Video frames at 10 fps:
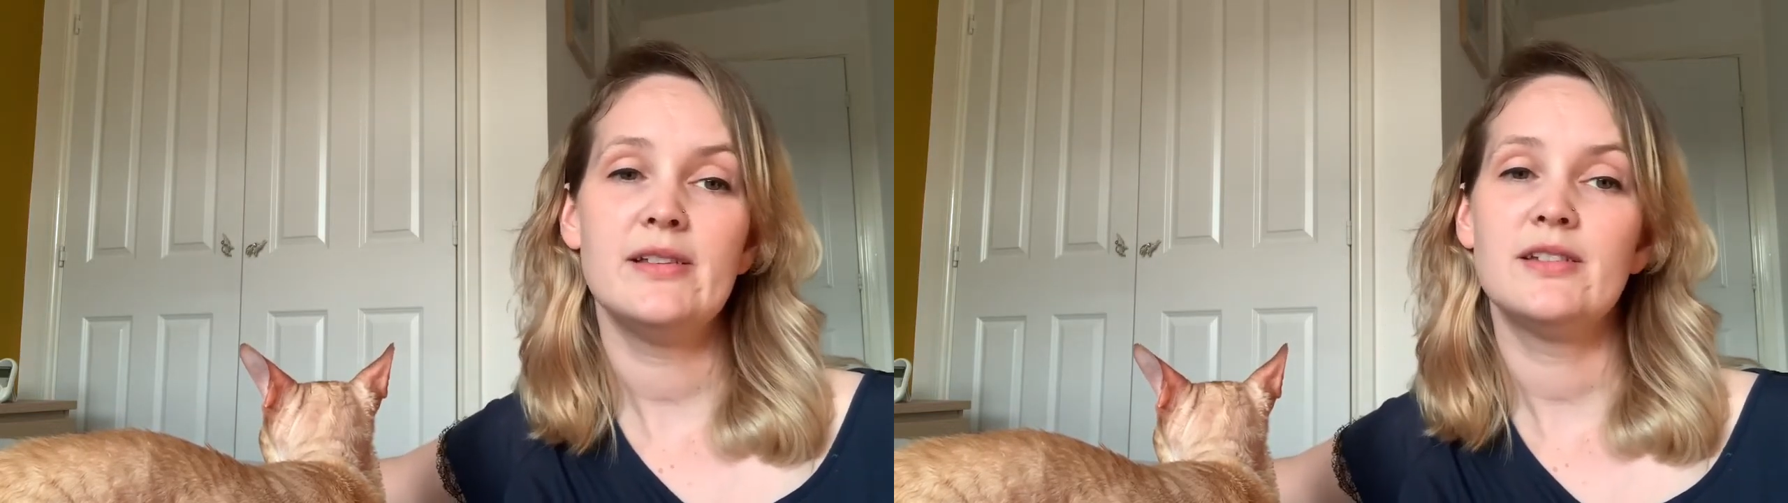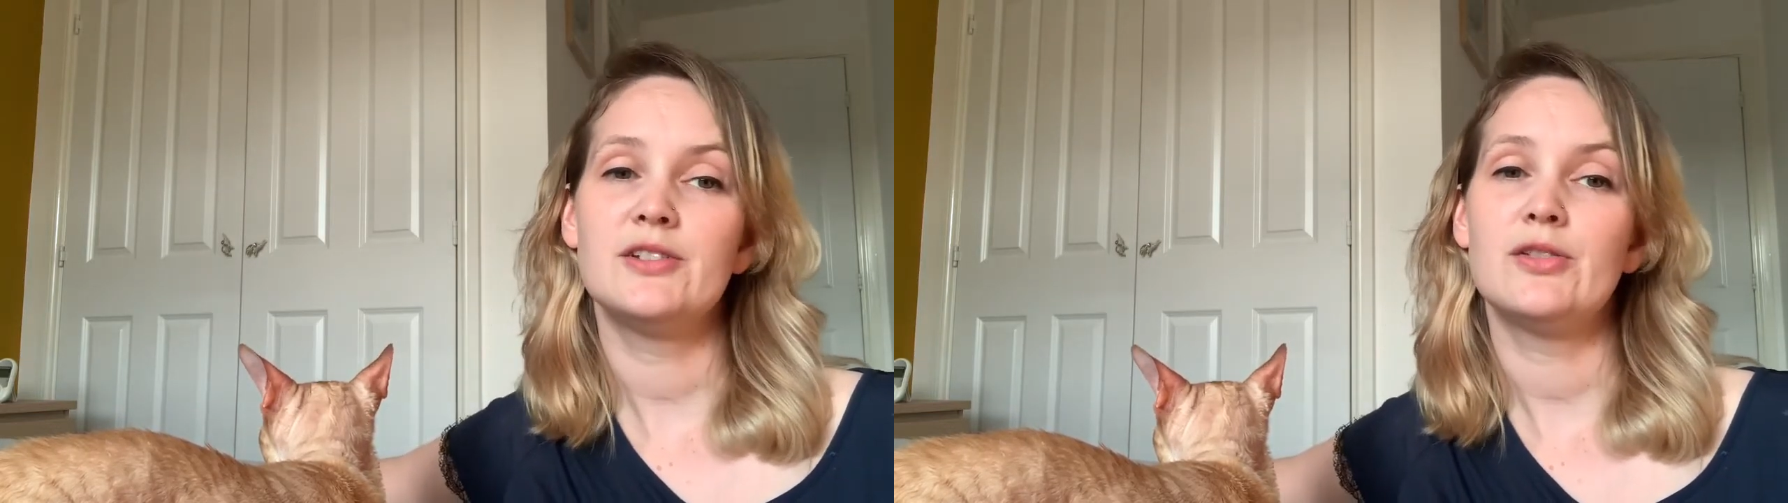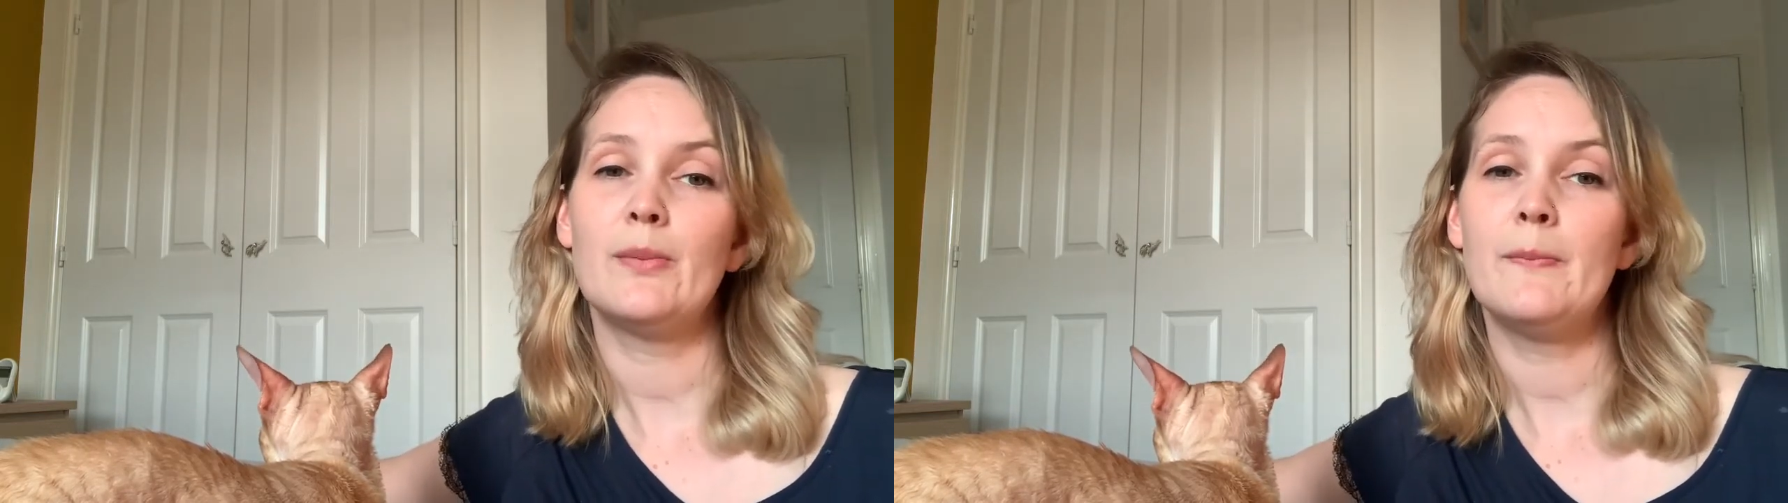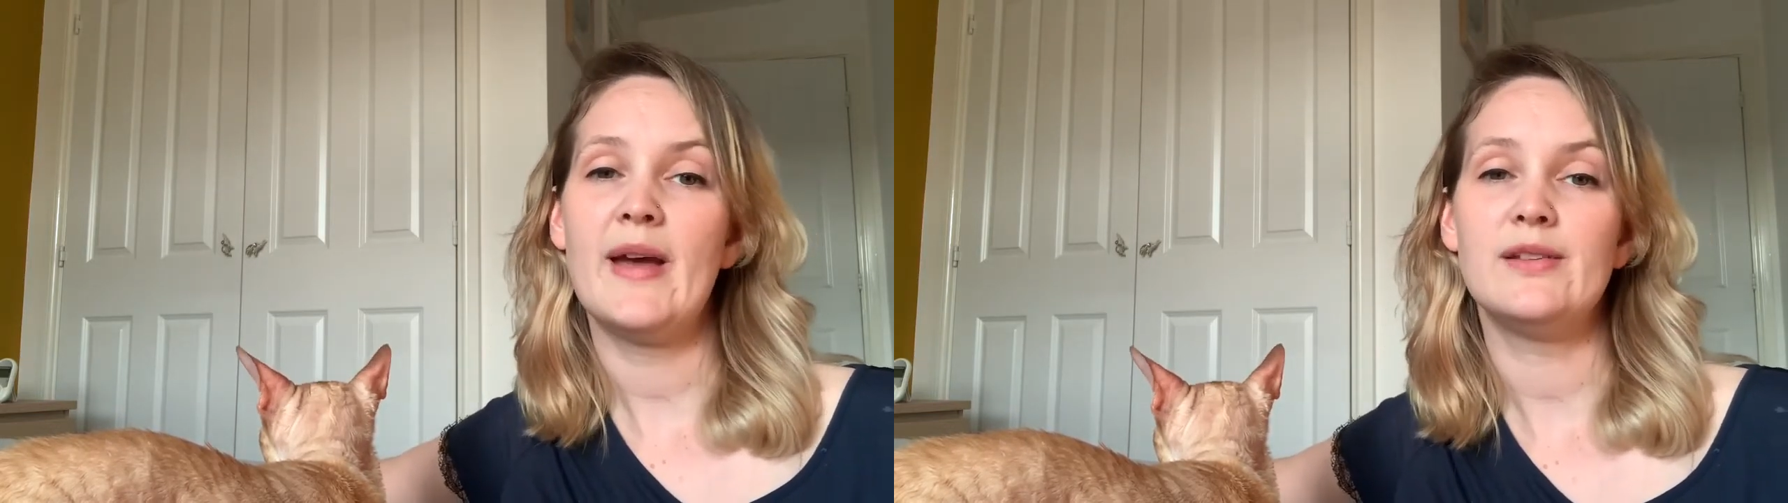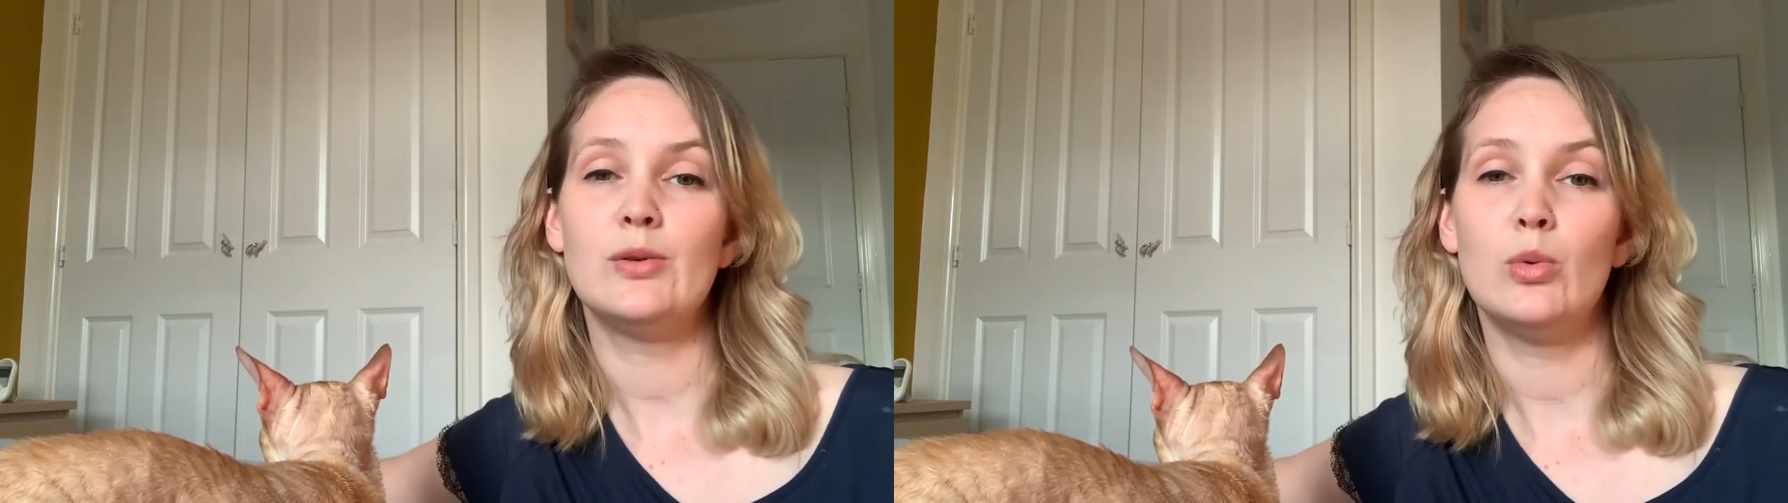such as on
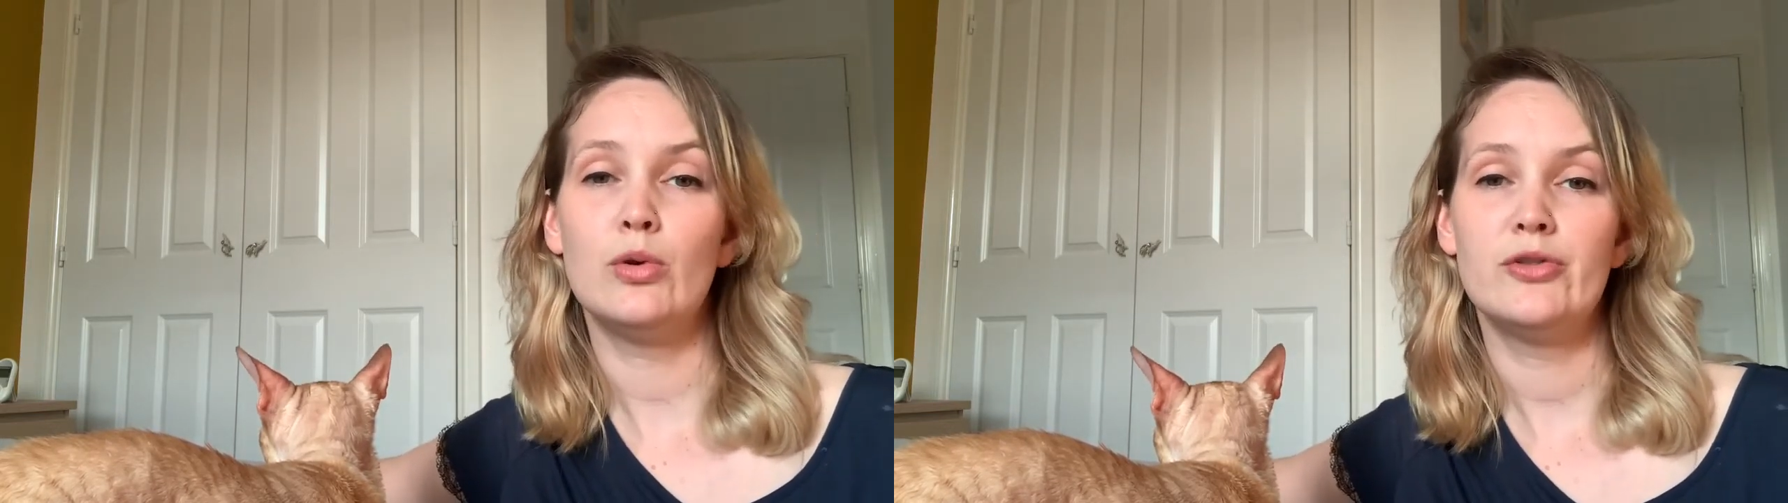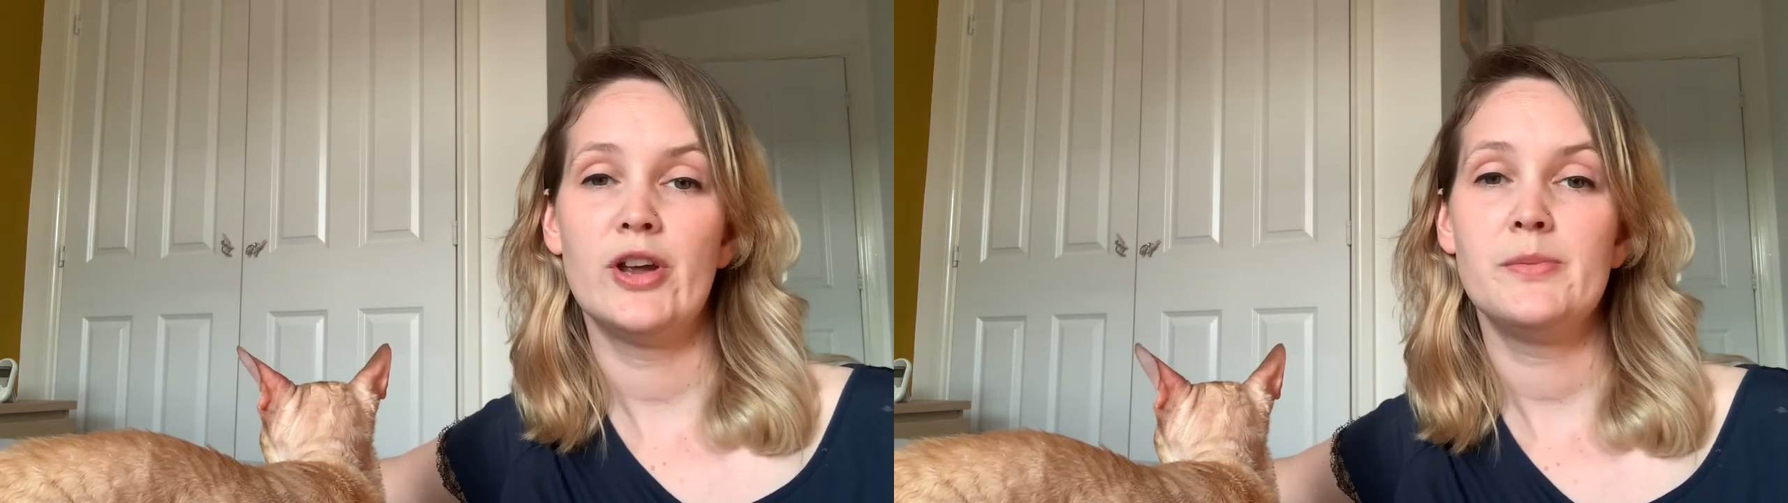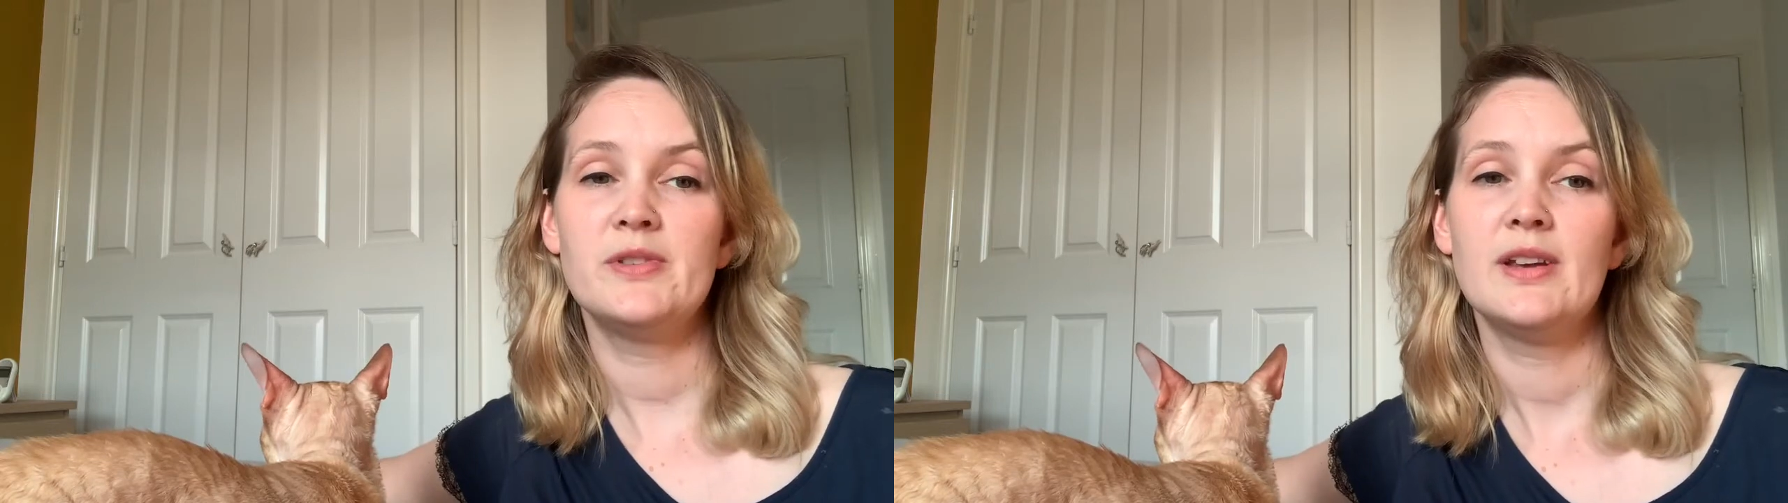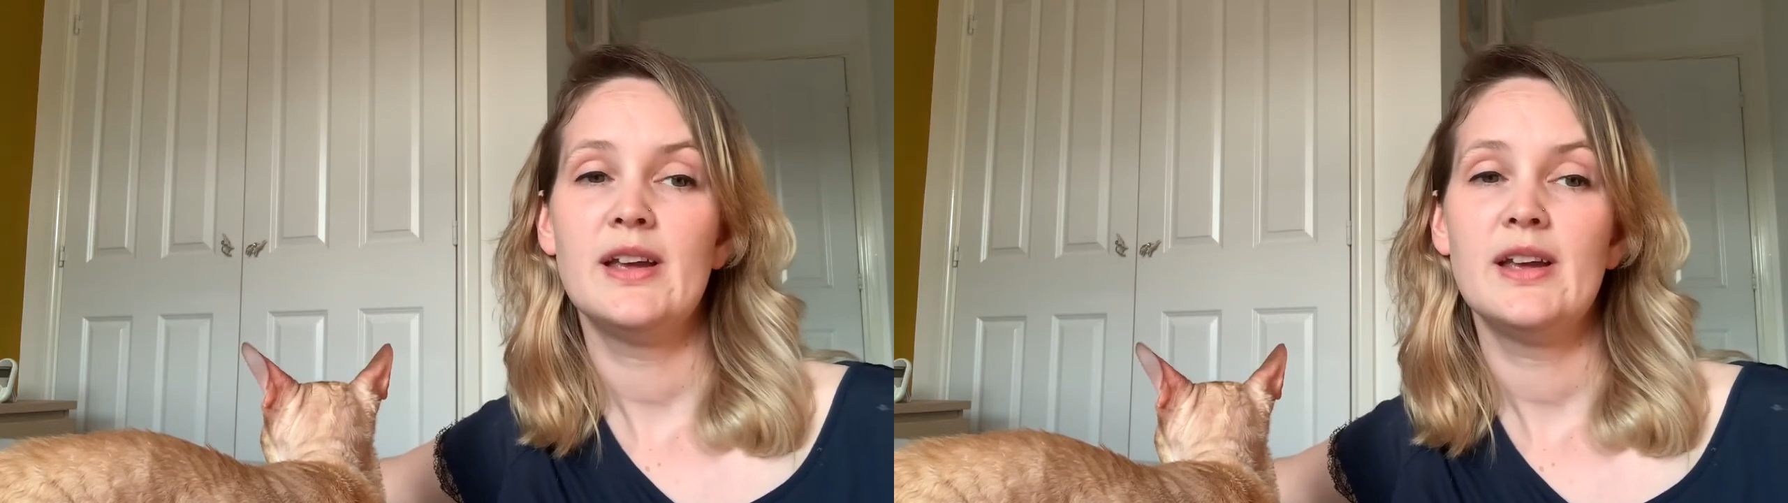beds or wardrobes,